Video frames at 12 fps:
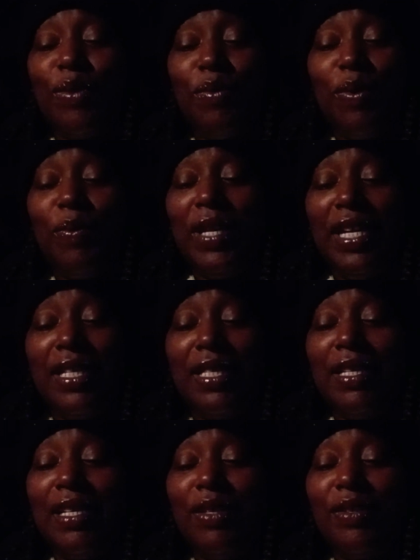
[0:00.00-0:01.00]
on what we need
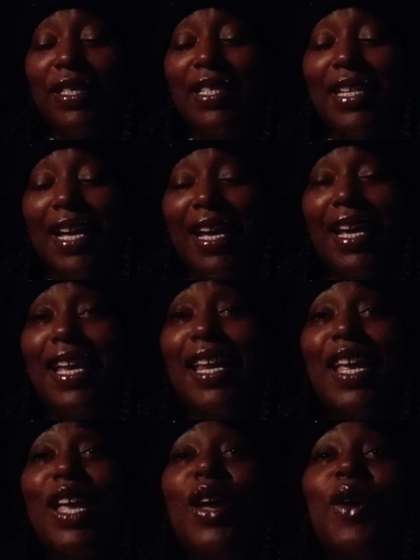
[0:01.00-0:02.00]
to hear tonight.
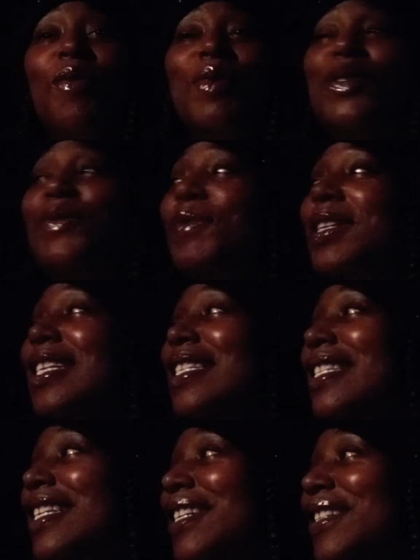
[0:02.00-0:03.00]
What do we need
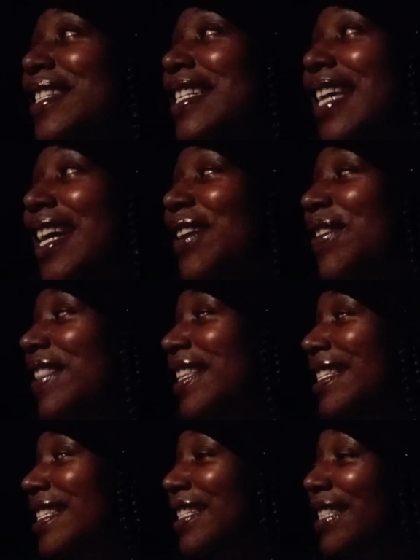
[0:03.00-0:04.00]
to hear tonight on this